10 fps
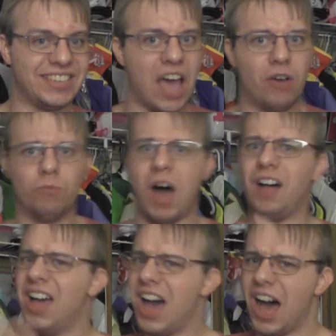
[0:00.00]
down,
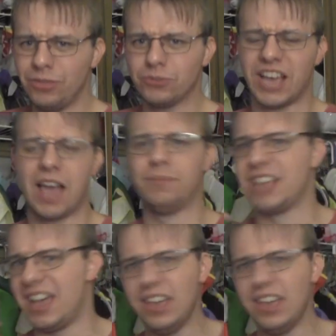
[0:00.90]
while other times uh,